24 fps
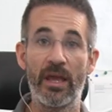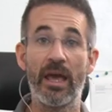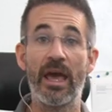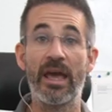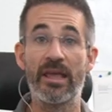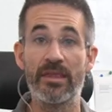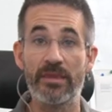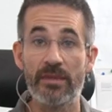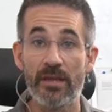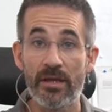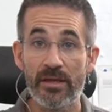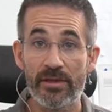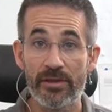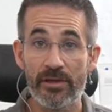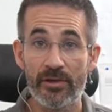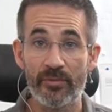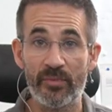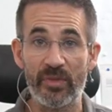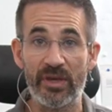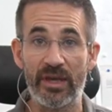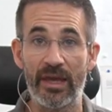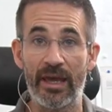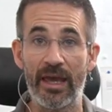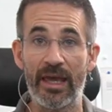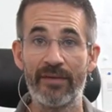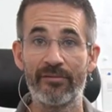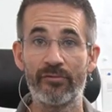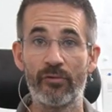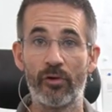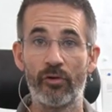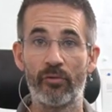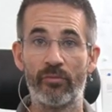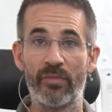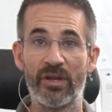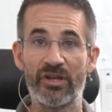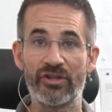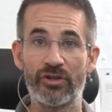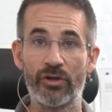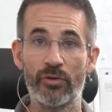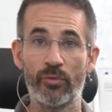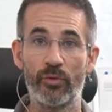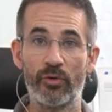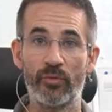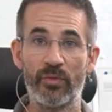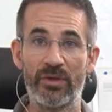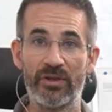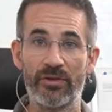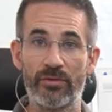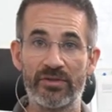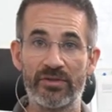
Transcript: Another behavioral measure would be to